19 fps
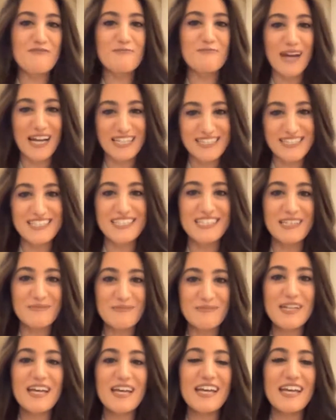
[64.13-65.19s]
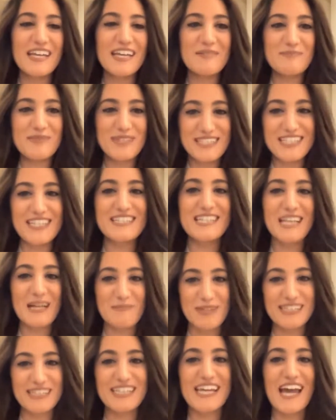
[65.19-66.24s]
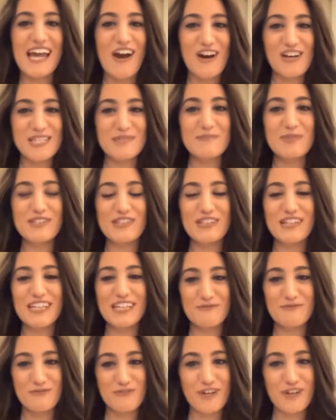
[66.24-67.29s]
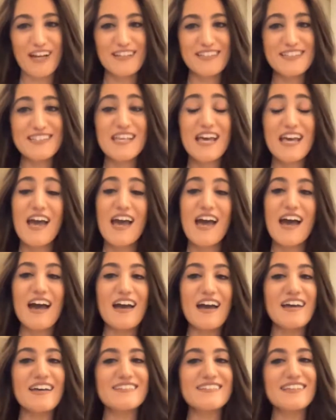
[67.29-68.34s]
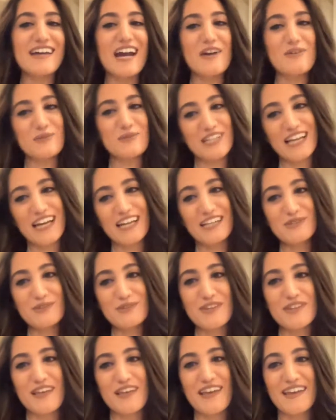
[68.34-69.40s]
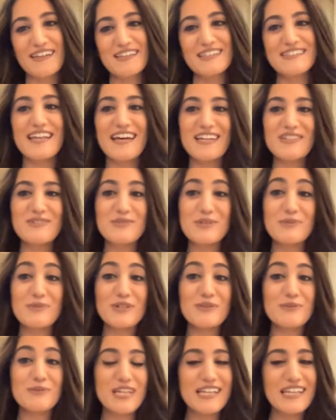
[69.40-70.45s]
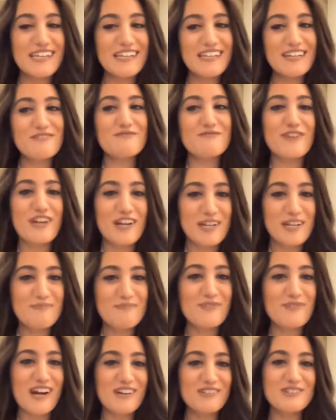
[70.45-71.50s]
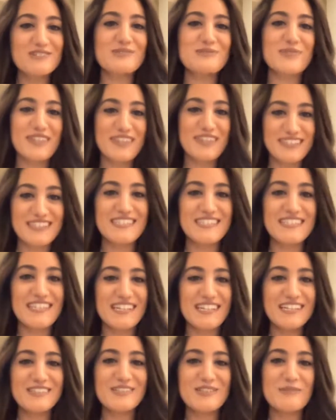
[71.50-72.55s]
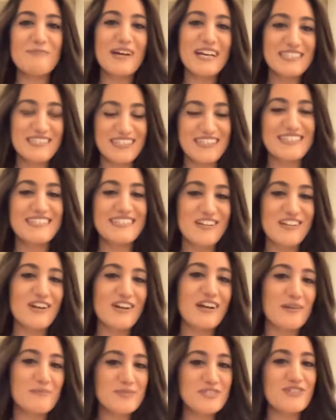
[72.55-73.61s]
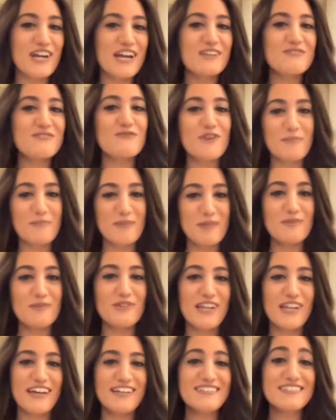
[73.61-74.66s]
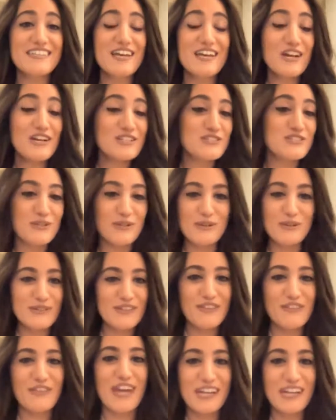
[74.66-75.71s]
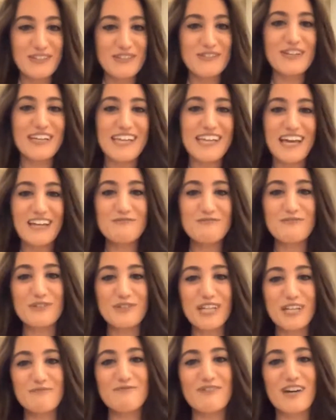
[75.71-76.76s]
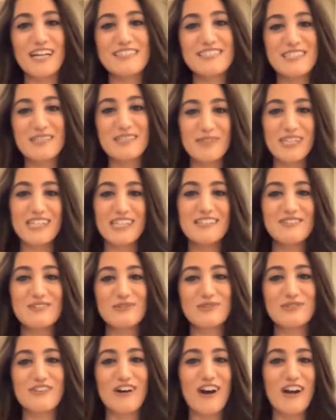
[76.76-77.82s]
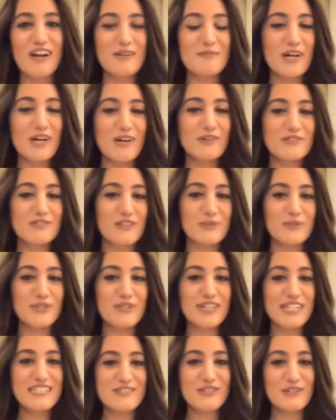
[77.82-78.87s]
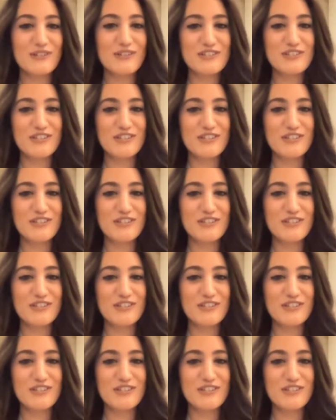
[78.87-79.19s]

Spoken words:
my team in Pitié-Salpêtrière Hospital in France. And I would like to say that we were really very proud to win this year the best ACR abstract from EMEUNET. So thank you again for inviting me to talk about our research